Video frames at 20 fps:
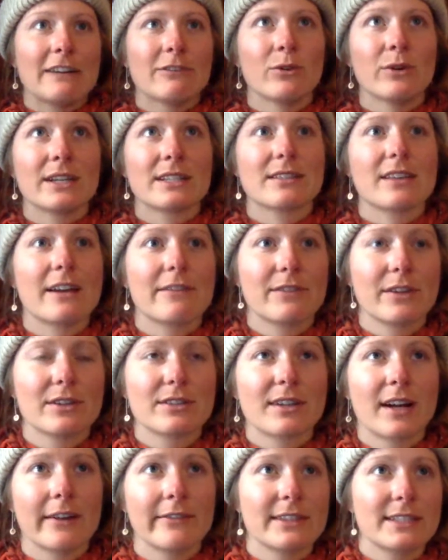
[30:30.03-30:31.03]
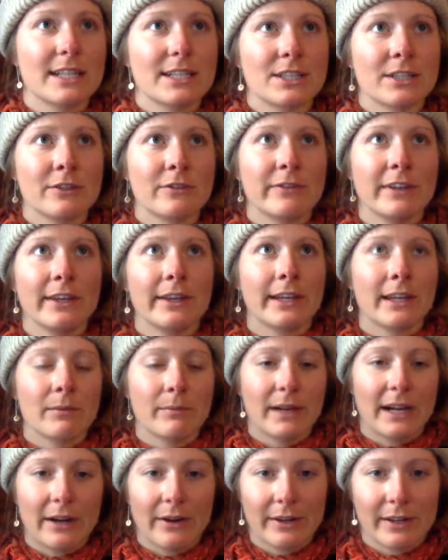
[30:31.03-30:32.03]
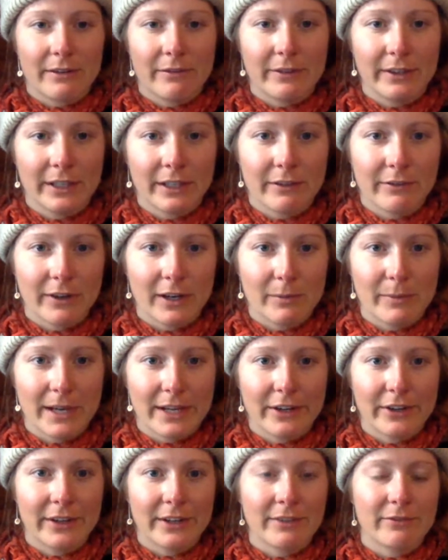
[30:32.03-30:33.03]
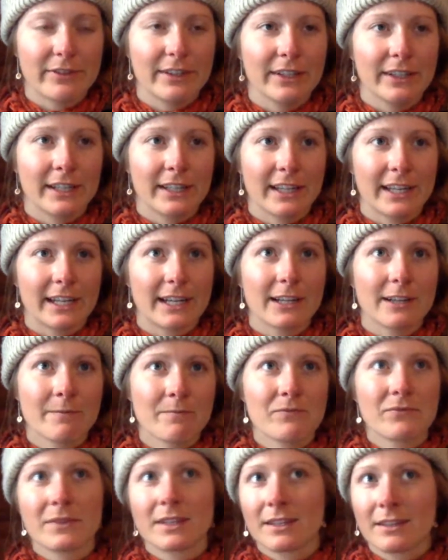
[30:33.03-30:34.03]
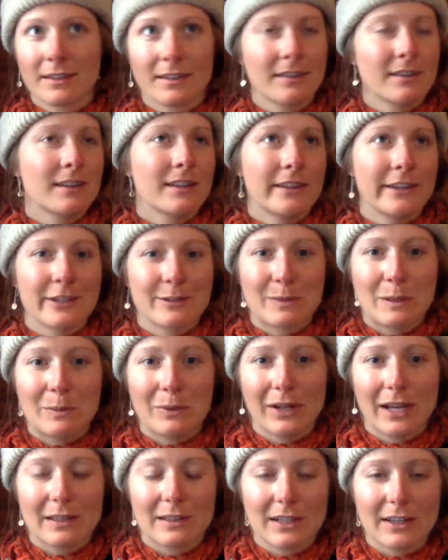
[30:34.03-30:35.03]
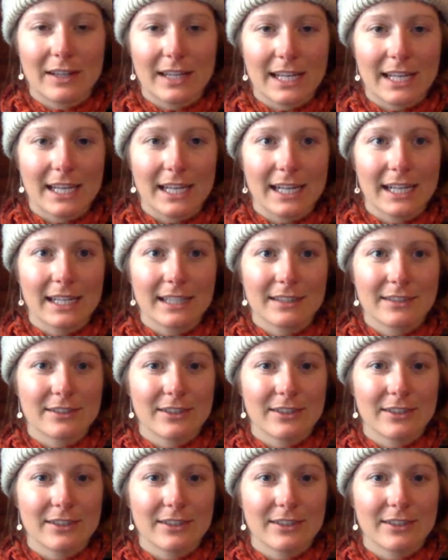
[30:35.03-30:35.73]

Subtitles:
I've always left those conversations feeling empowered and feeling far better and feeling like there's people out there that get it.